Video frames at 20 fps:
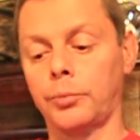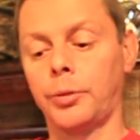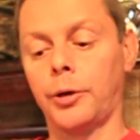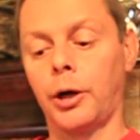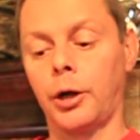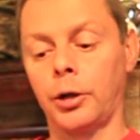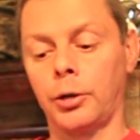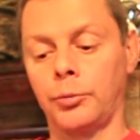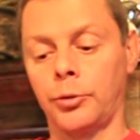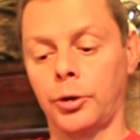
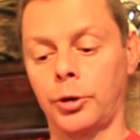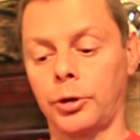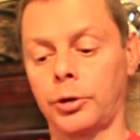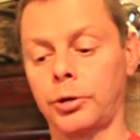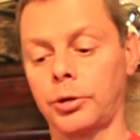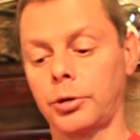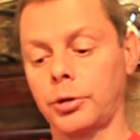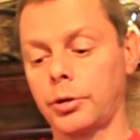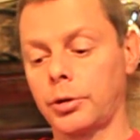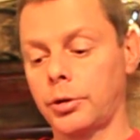polymer.
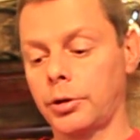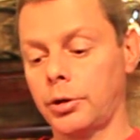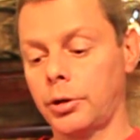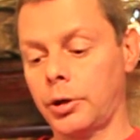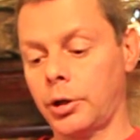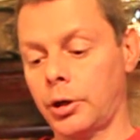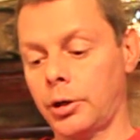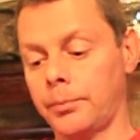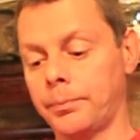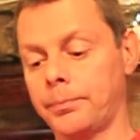
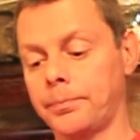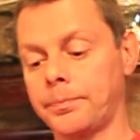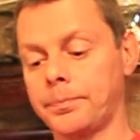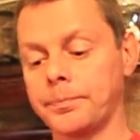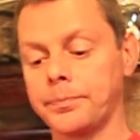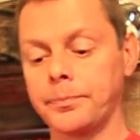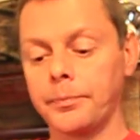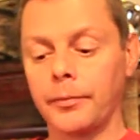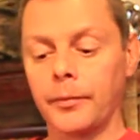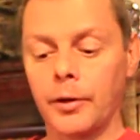
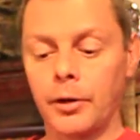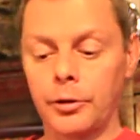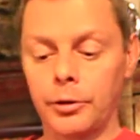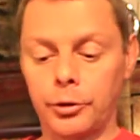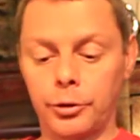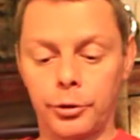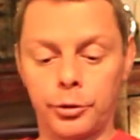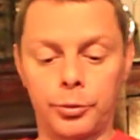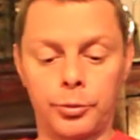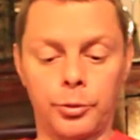It
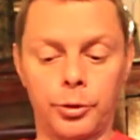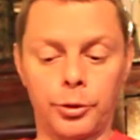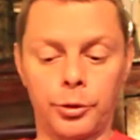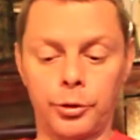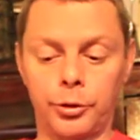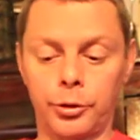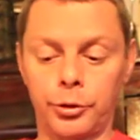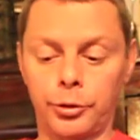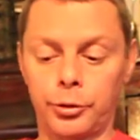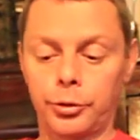is what it
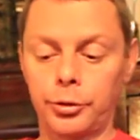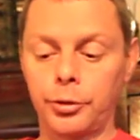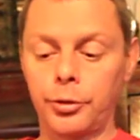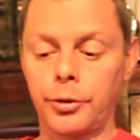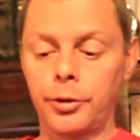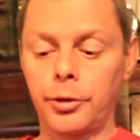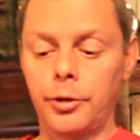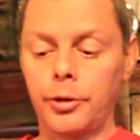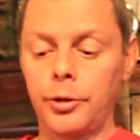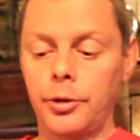is.
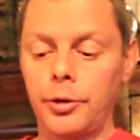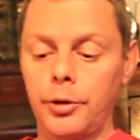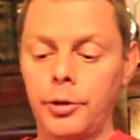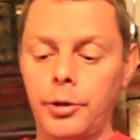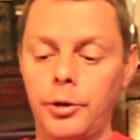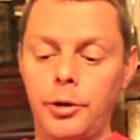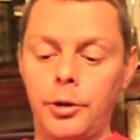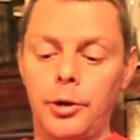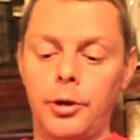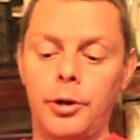
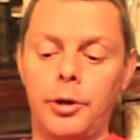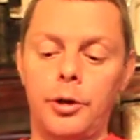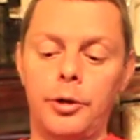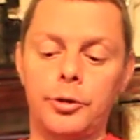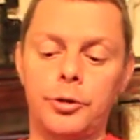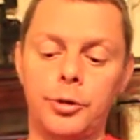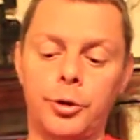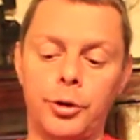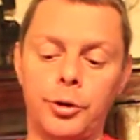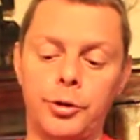
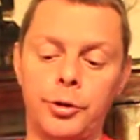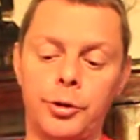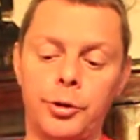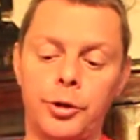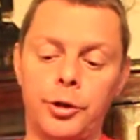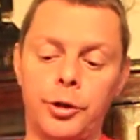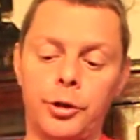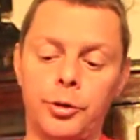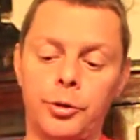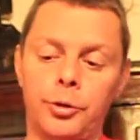Charging
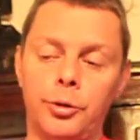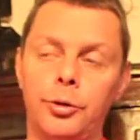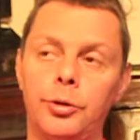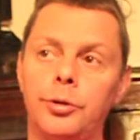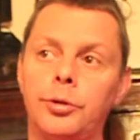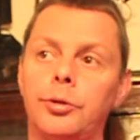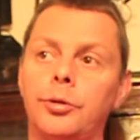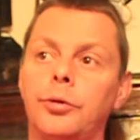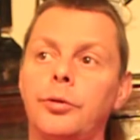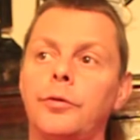handle,
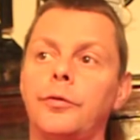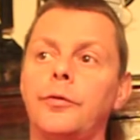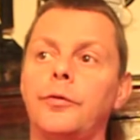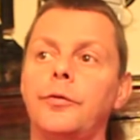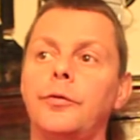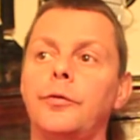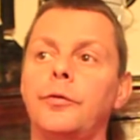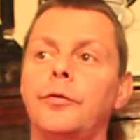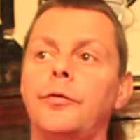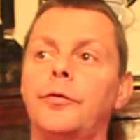
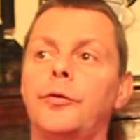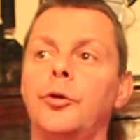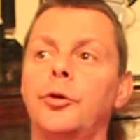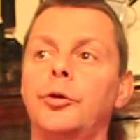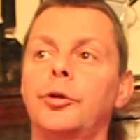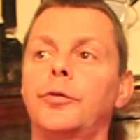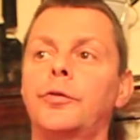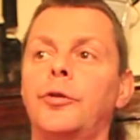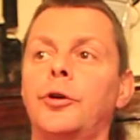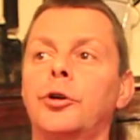
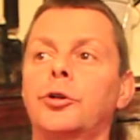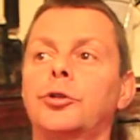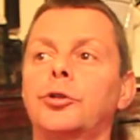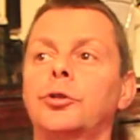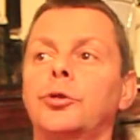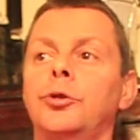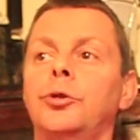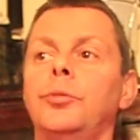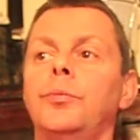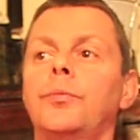fully
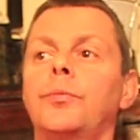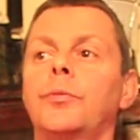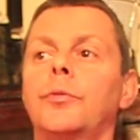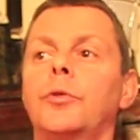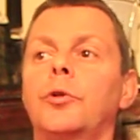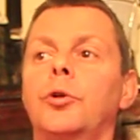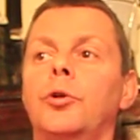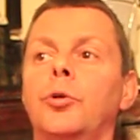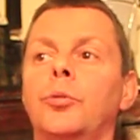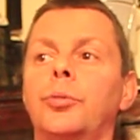functional.
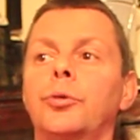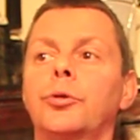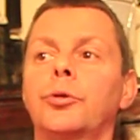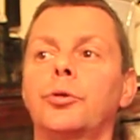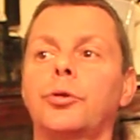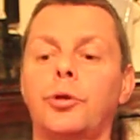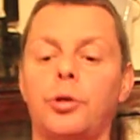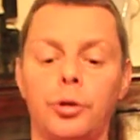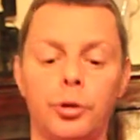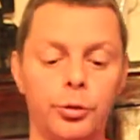Opens
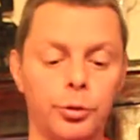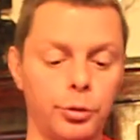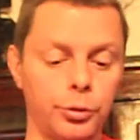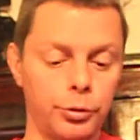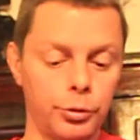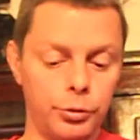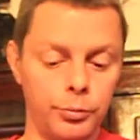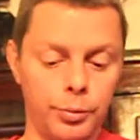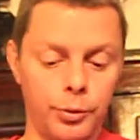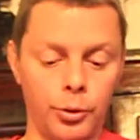and closes
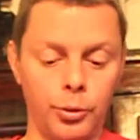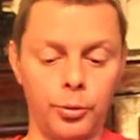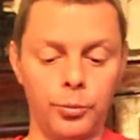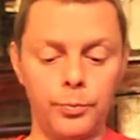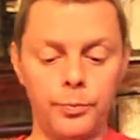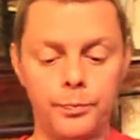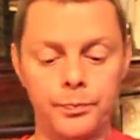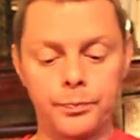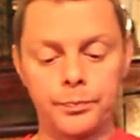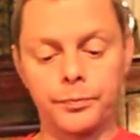the bolt.
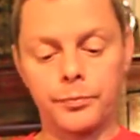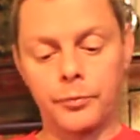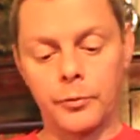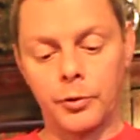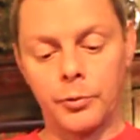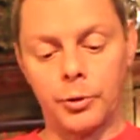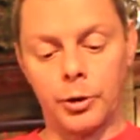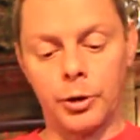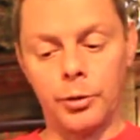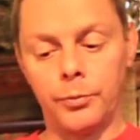
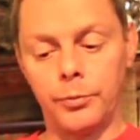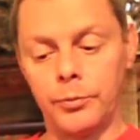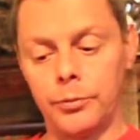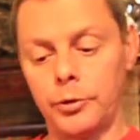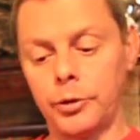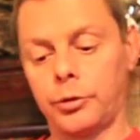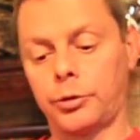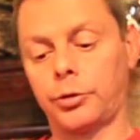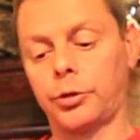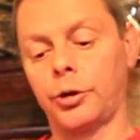Well,
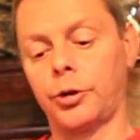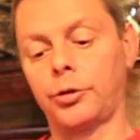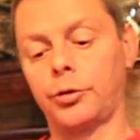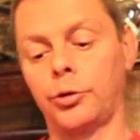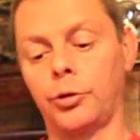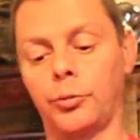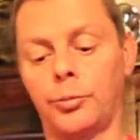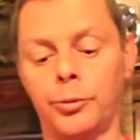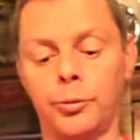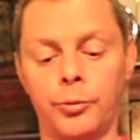it stays
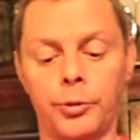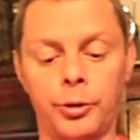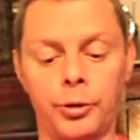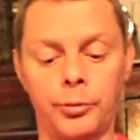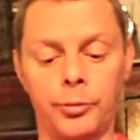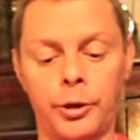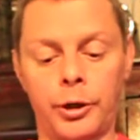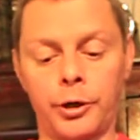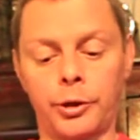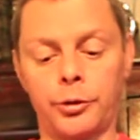open when the
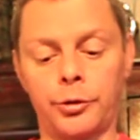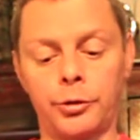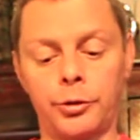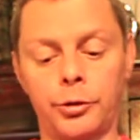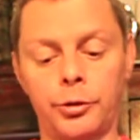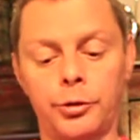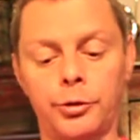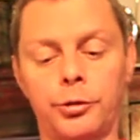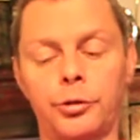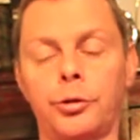
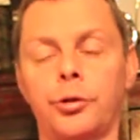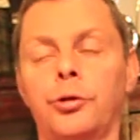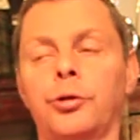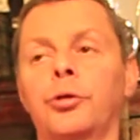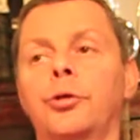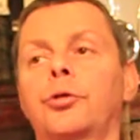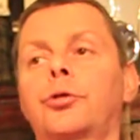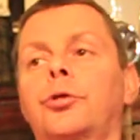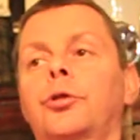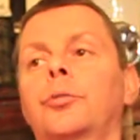magazine is in and
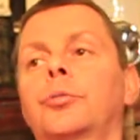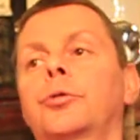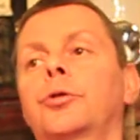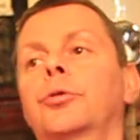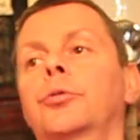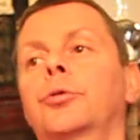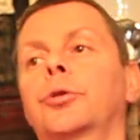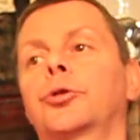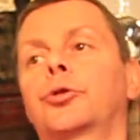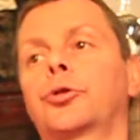it's empty,
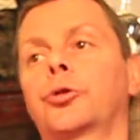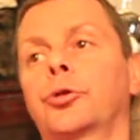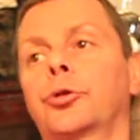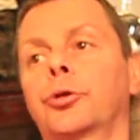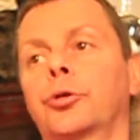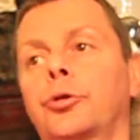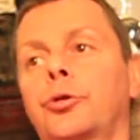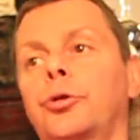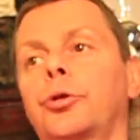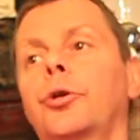which it
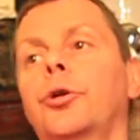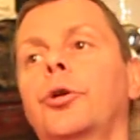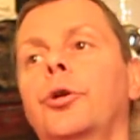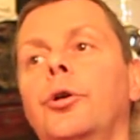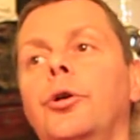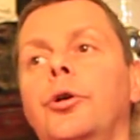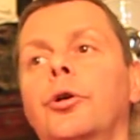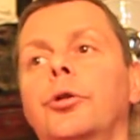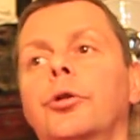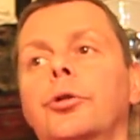is.
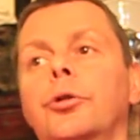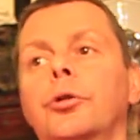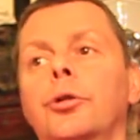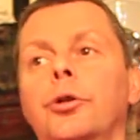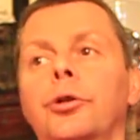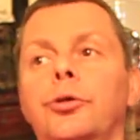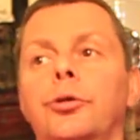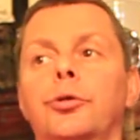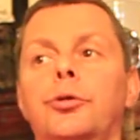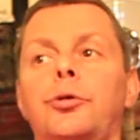The
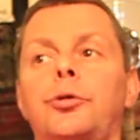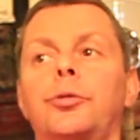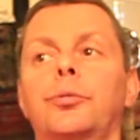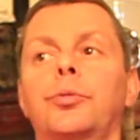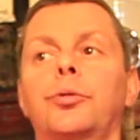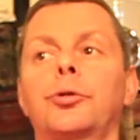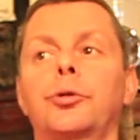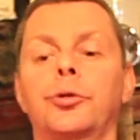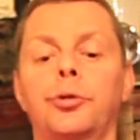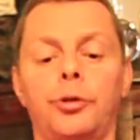gun is
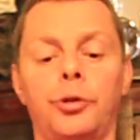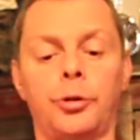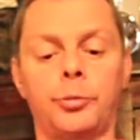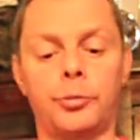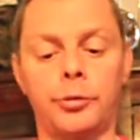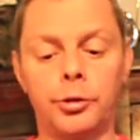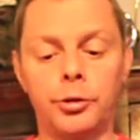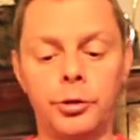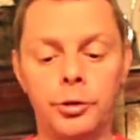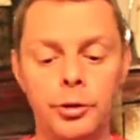completely
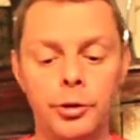empty.